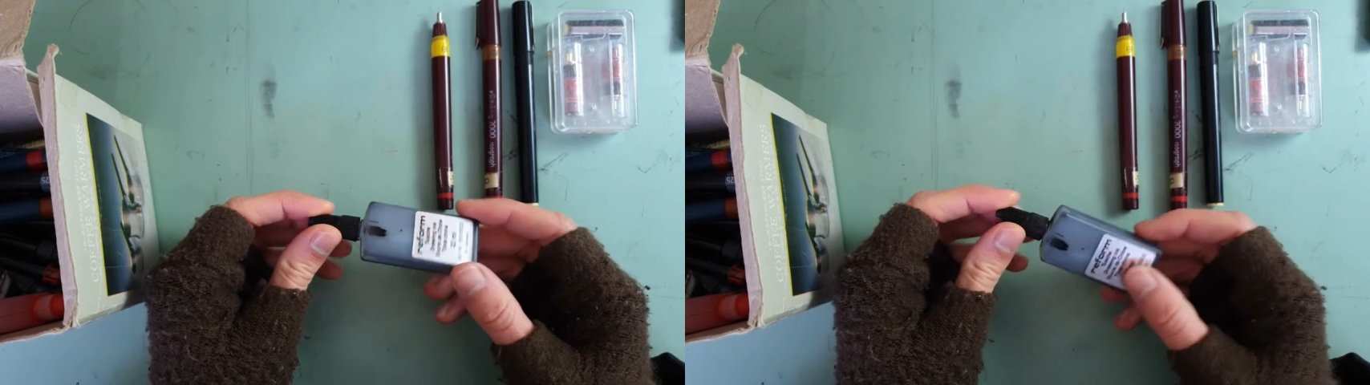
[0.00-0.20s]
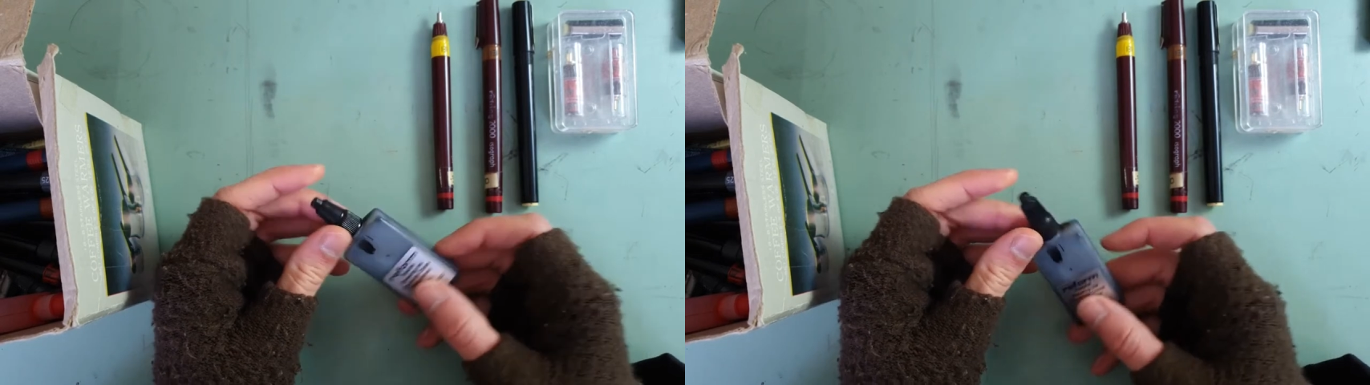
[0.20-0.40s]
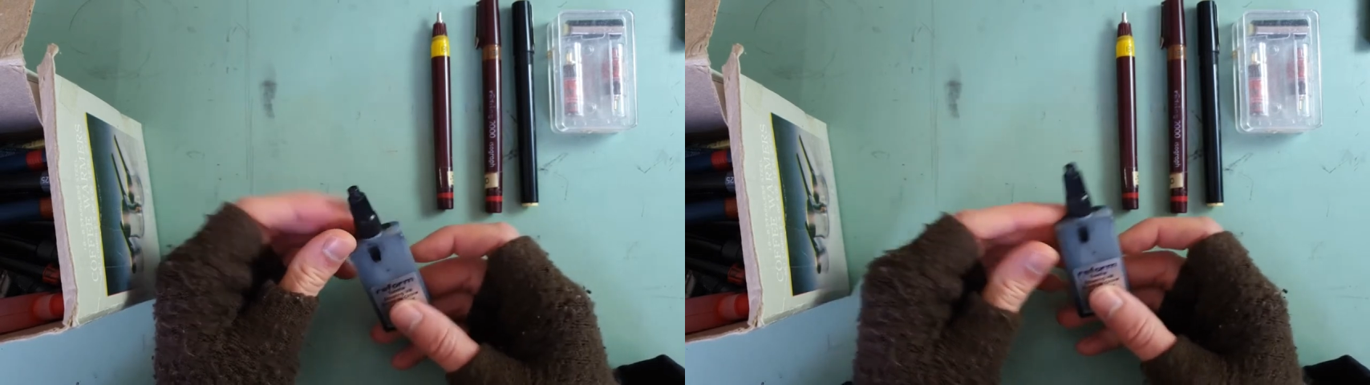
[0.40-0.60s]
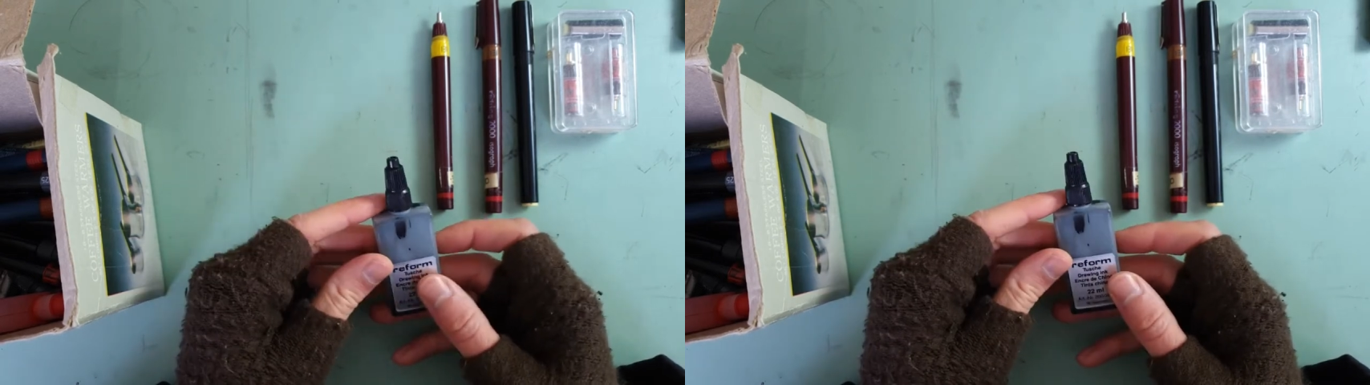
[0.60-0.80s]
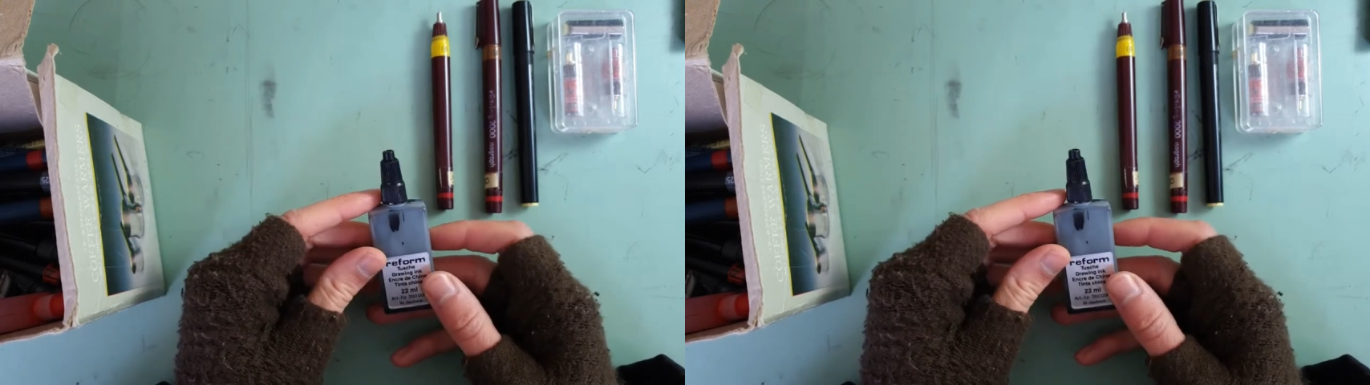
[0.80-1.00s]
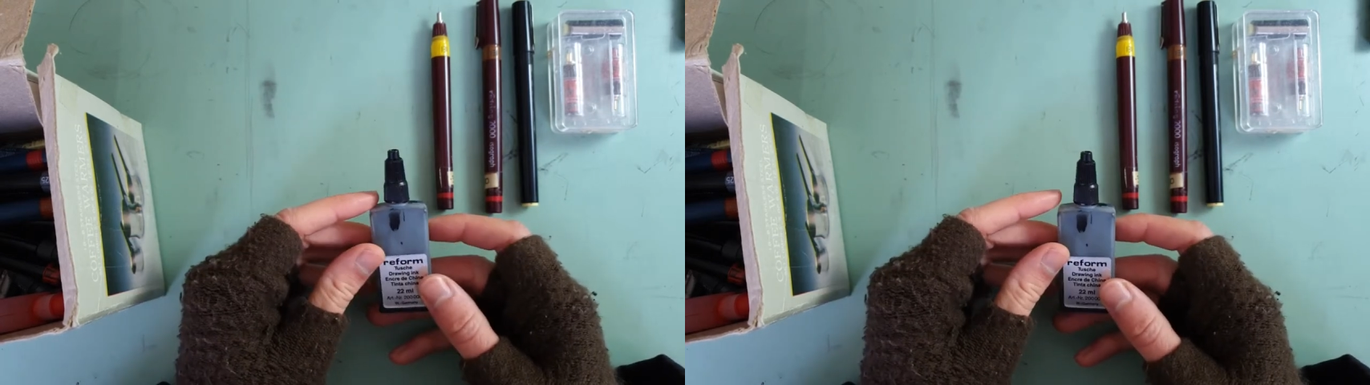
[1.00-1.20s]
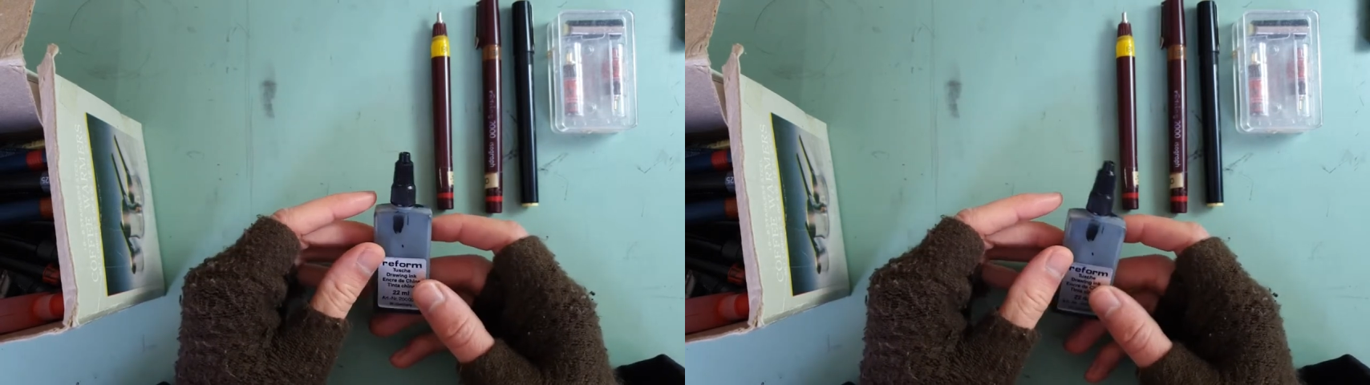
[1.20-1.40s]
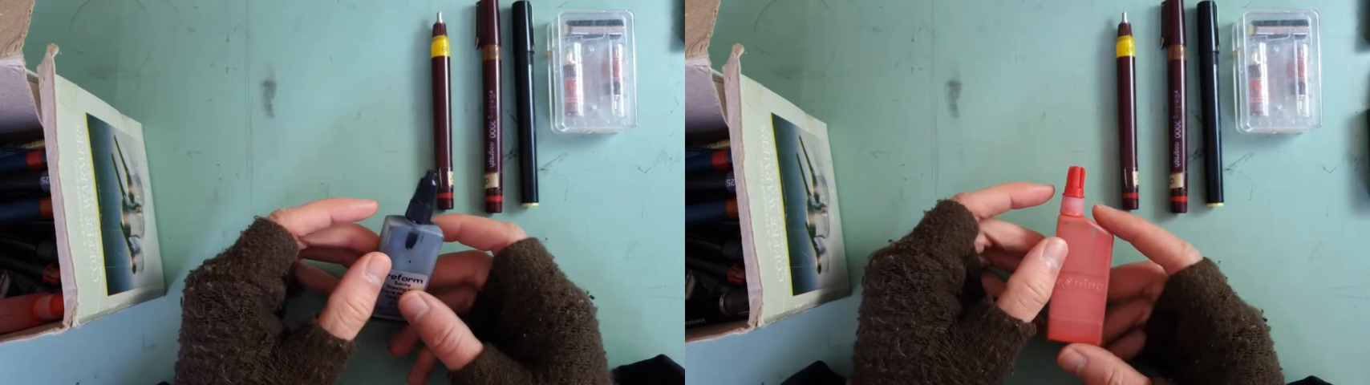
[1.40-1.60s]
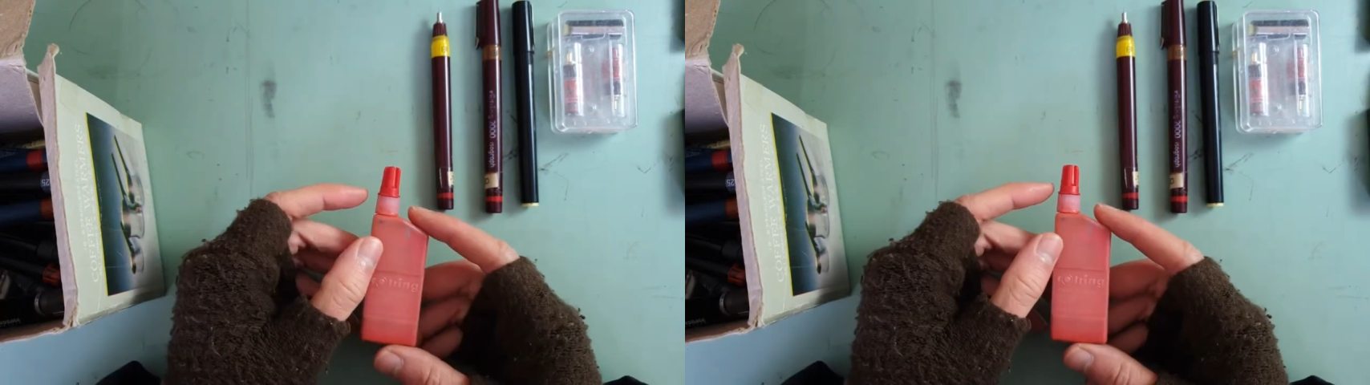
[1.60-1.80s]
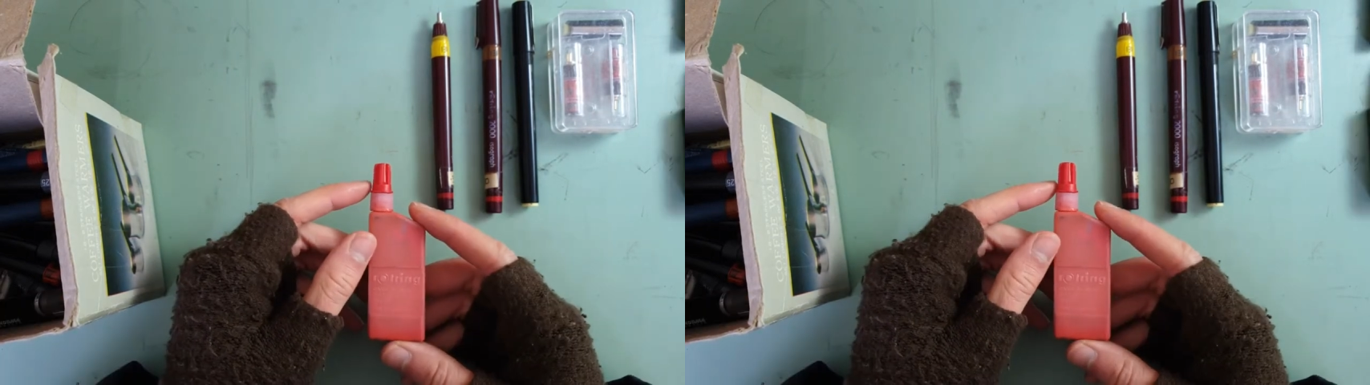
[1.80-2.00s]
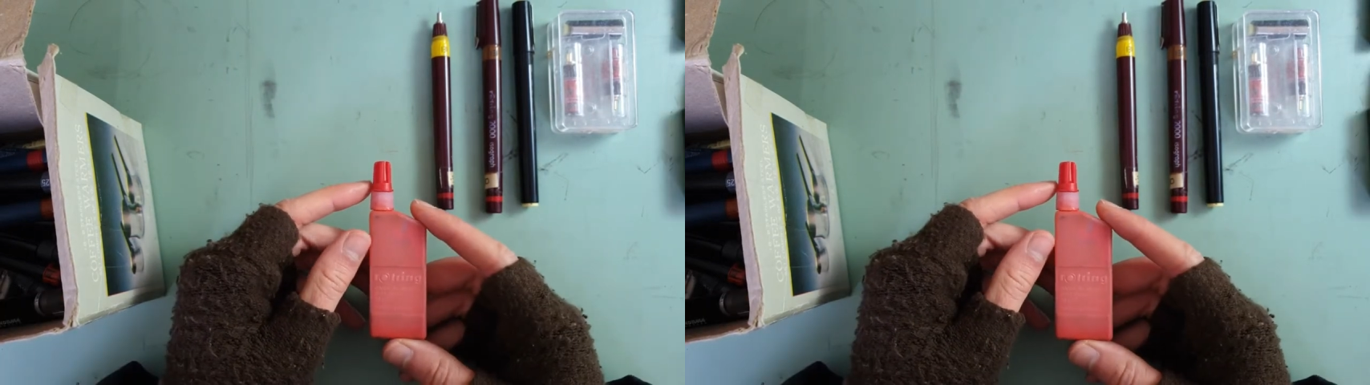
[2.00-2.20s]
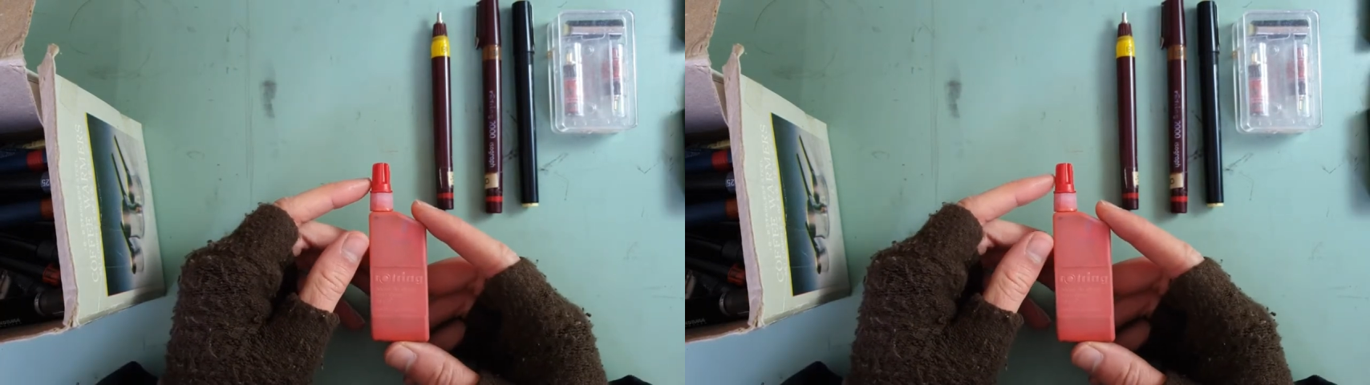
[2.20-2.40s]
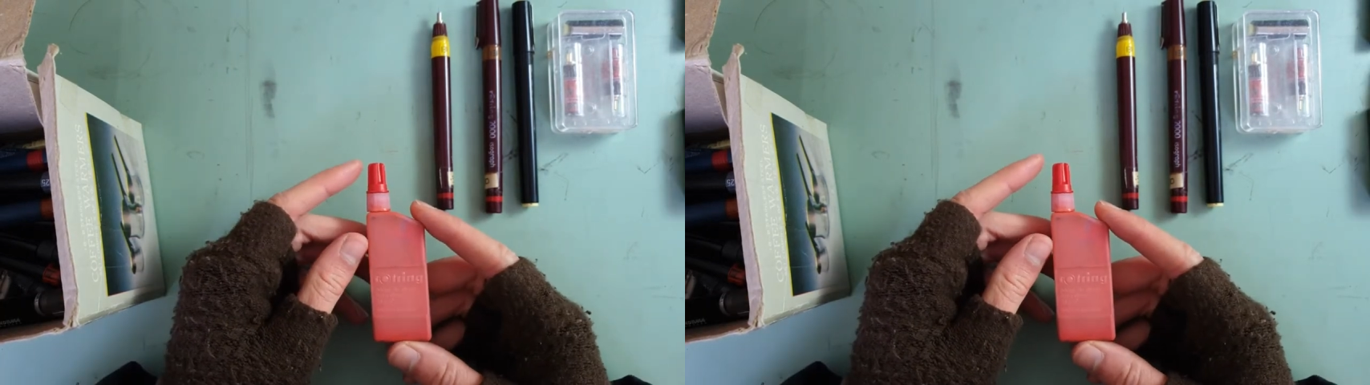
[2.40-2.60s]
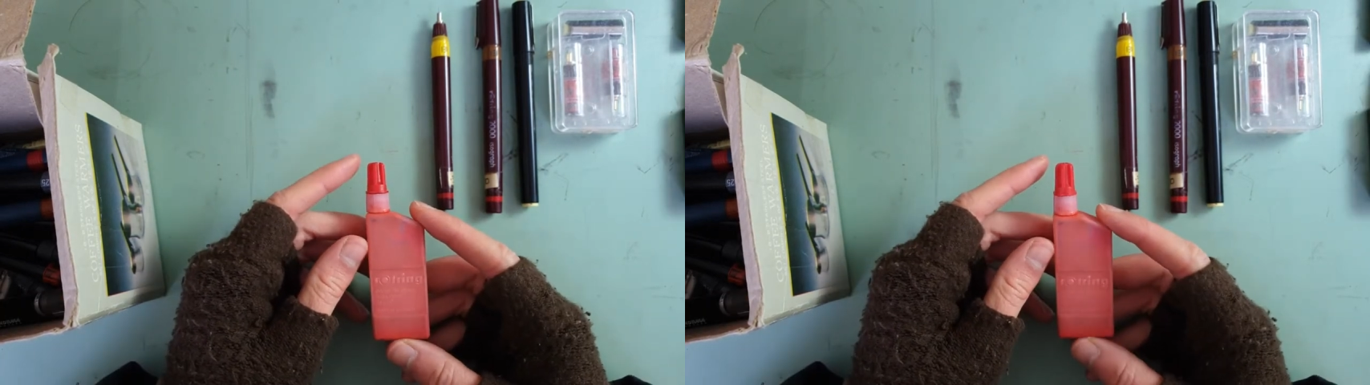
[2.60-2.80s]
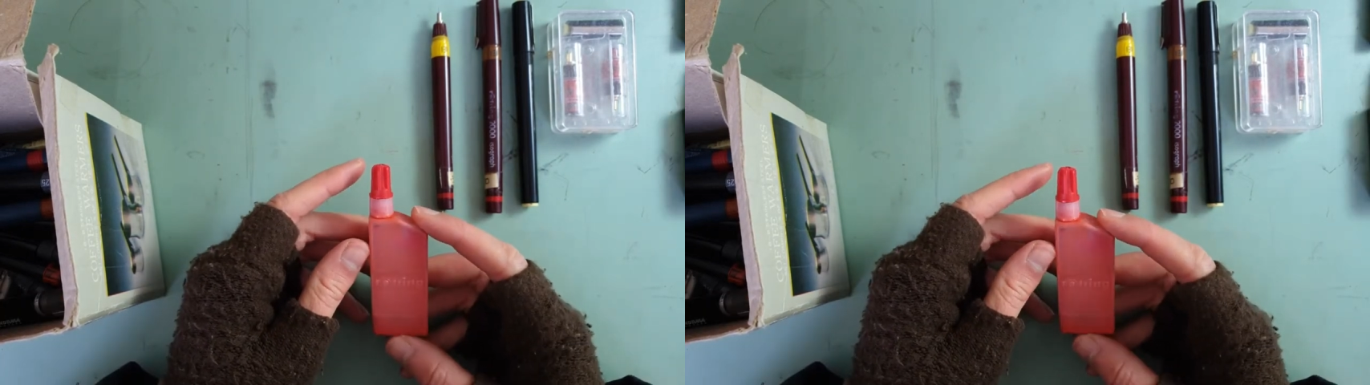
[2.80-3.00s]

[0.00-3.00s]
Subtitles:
[unreadable: no face in view]